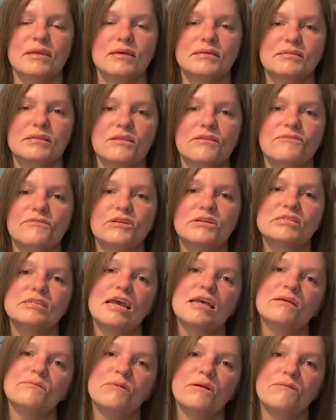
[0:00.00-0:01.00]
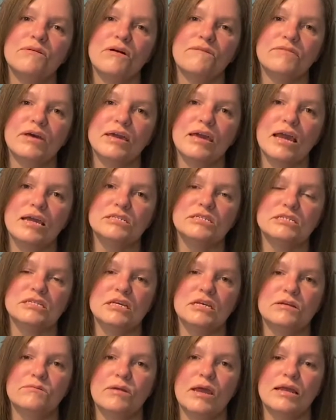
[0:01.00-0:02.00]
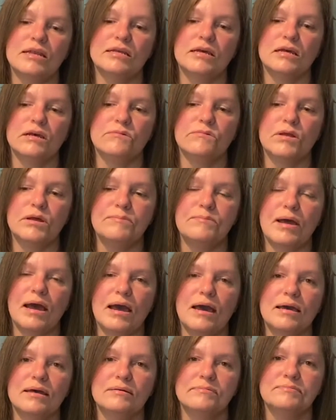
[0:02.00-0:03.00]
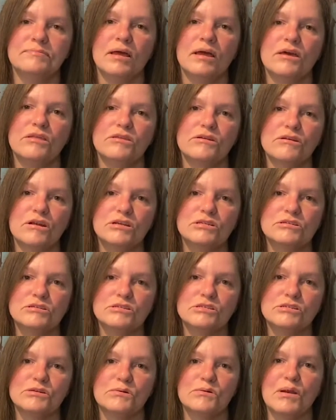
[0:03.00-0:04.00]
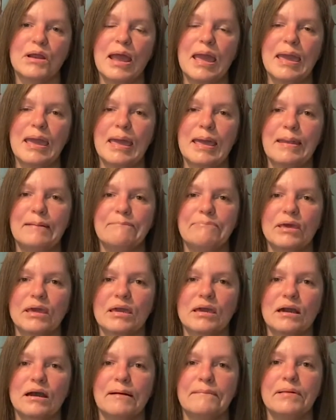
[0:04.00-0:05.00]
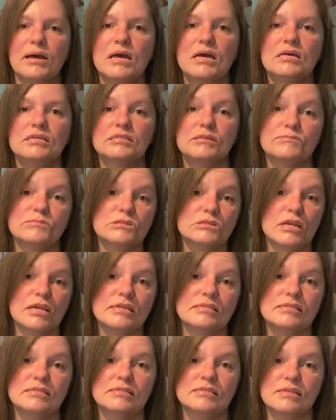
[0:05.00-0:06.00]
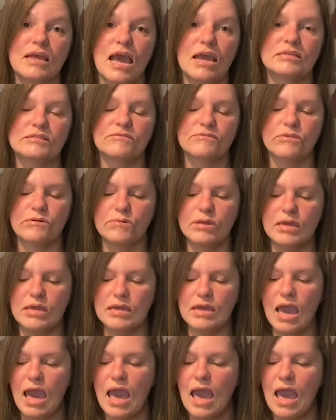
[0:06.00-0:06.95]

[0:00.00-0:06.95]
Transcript: So the first day that we were on vacation, we had to run by the grocery store and pick up some drinks and snacks for the week.